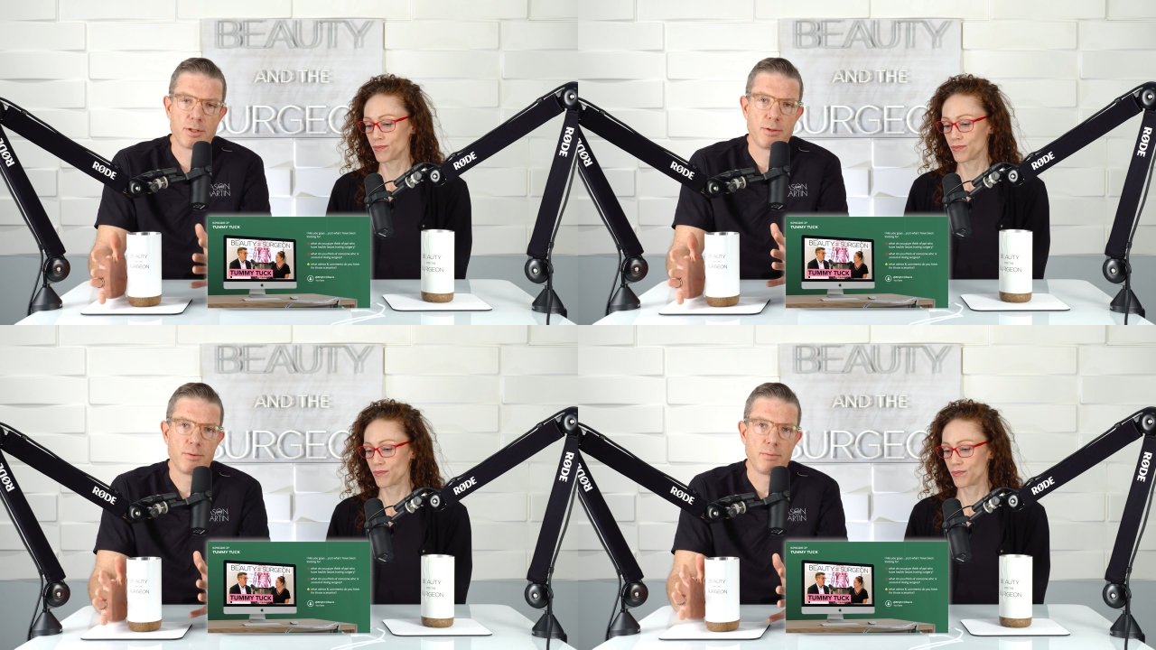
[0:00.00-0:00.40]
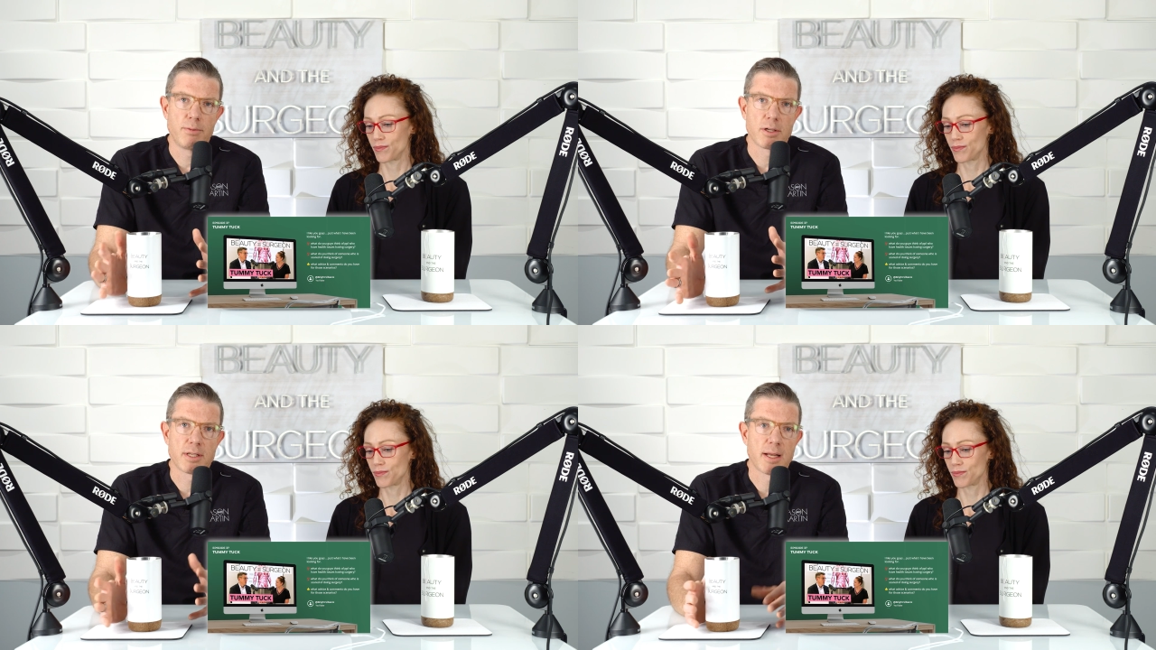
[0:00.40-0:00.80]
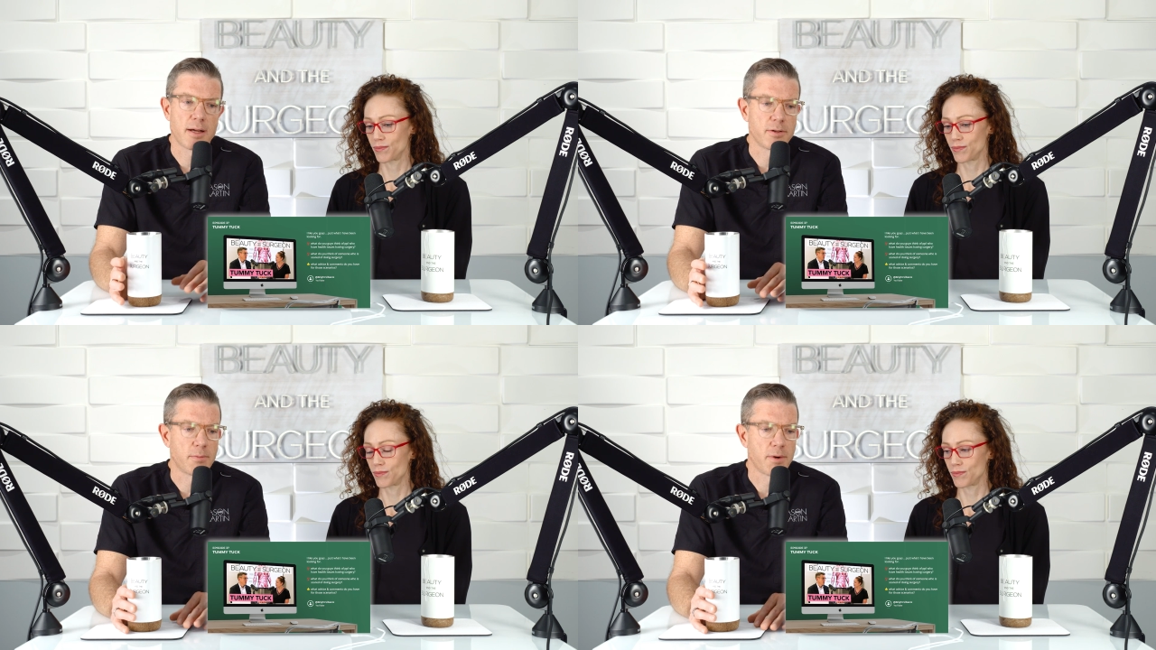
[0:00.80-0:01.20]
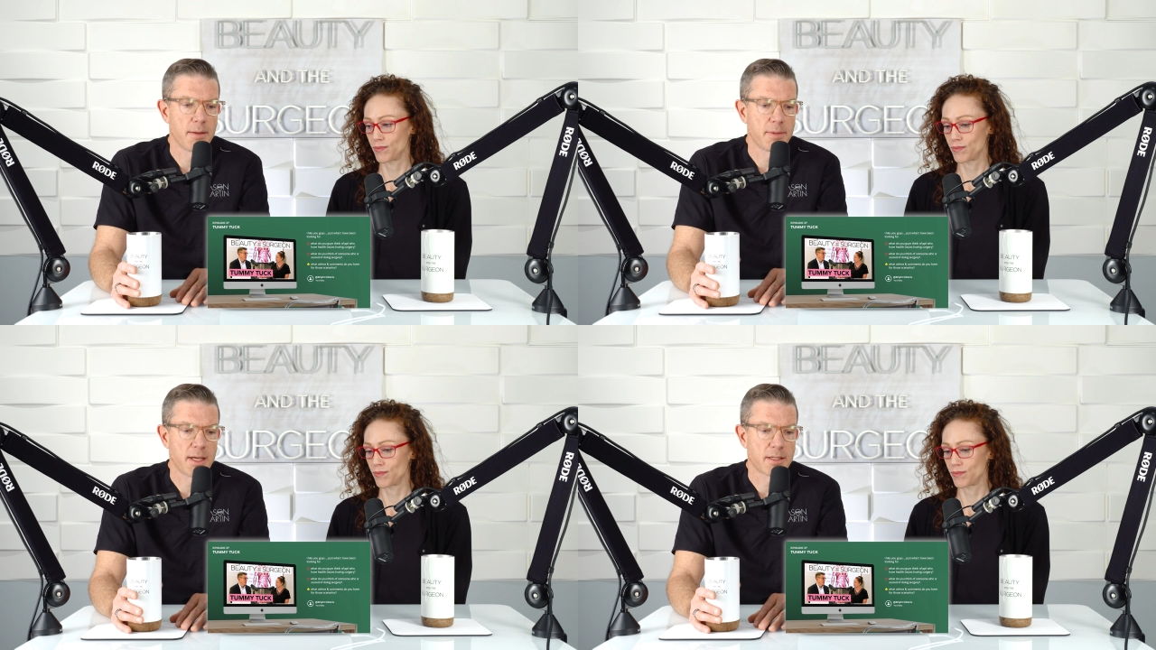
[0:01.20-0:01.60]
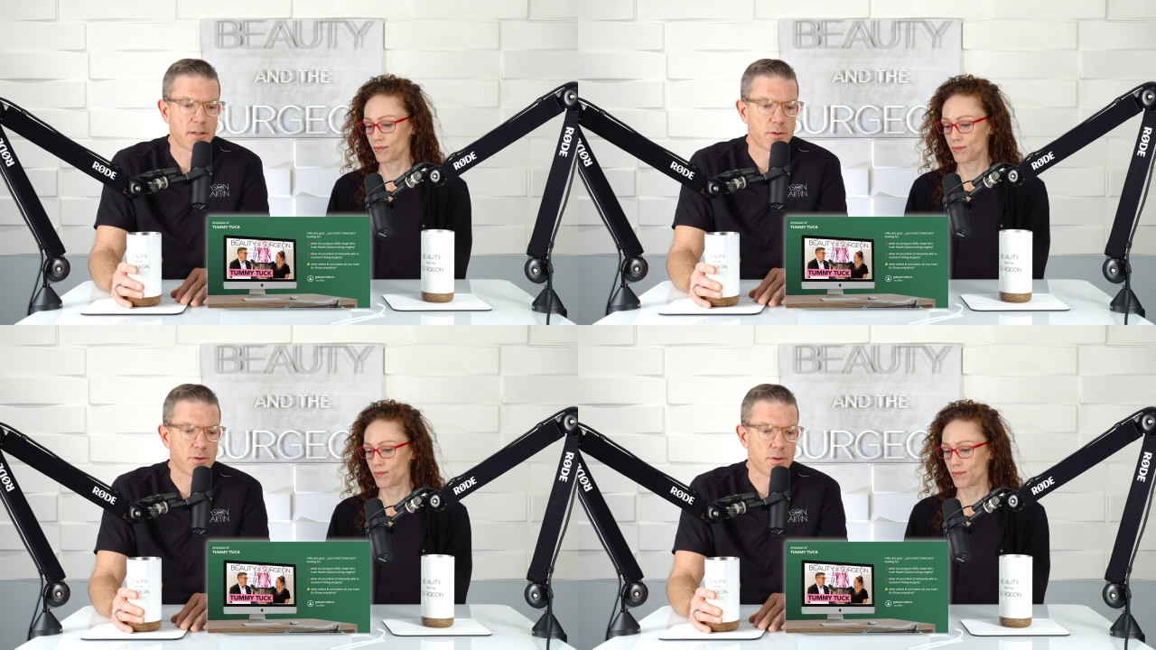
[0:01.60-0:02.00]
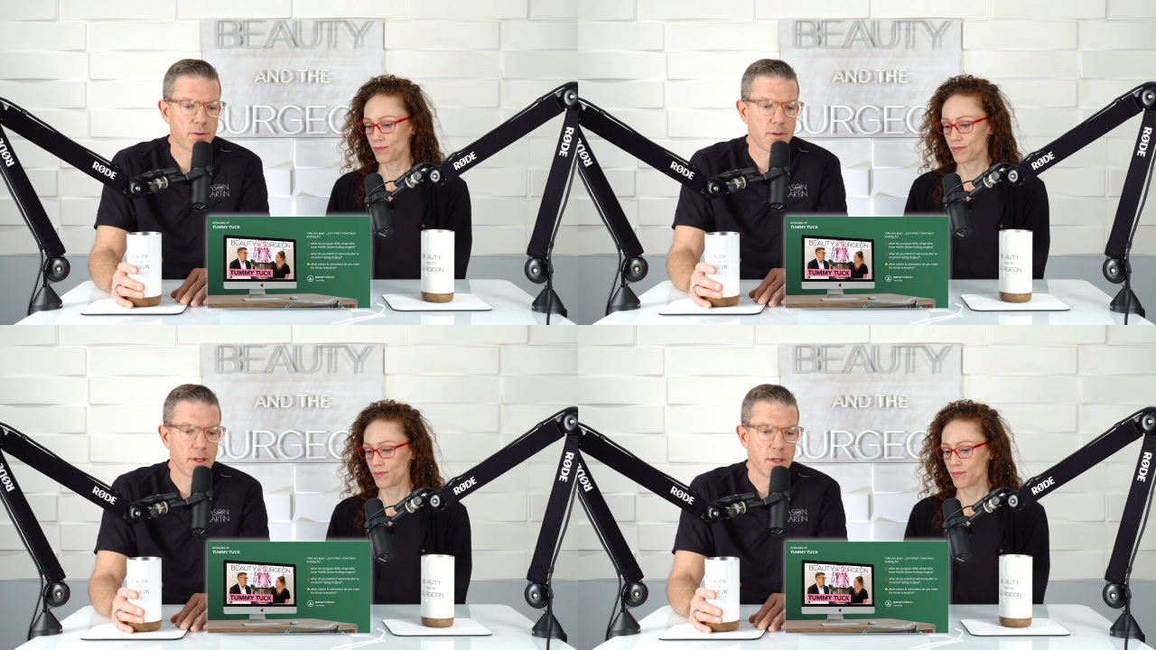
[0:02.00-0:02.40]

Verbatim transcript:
Speaker 1: to parse that out in your brain, but that's the truth.